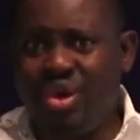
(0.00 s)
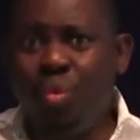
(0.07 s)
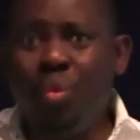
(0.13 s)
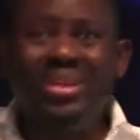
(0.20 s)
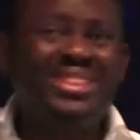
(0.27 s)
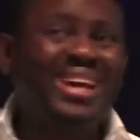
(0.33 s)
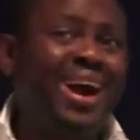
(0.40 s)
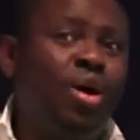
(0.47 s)

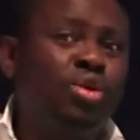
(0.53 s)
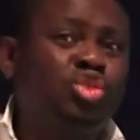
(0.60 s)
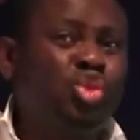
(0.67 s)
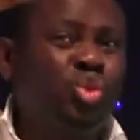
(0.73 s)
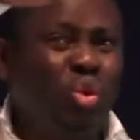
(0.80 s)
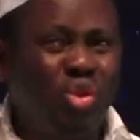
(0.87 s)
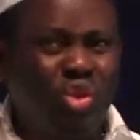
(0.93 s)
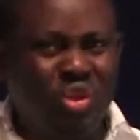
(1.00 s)
without
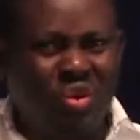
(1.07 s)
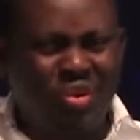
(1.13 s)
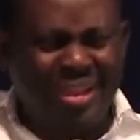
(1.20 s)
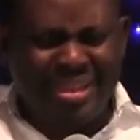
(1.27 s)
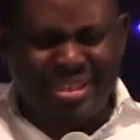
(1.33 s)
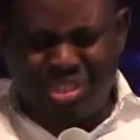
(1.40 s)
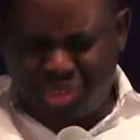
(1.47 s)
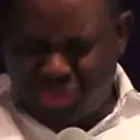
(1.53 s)
your
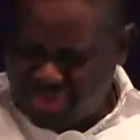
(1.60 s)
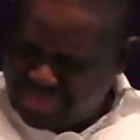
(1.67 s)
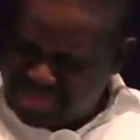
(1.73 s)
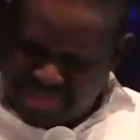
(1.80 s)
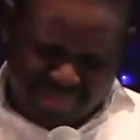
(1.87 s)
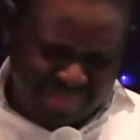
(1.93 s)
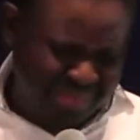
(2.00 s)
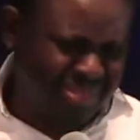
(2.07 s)
knowledge
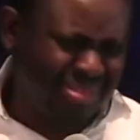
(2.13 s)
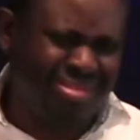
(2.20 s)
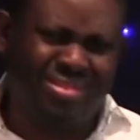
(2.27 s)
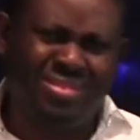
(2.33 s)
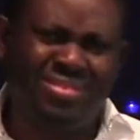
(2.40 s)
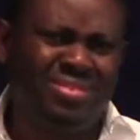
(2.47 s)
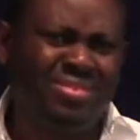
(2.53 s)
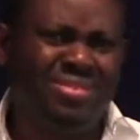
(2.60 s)
tonight,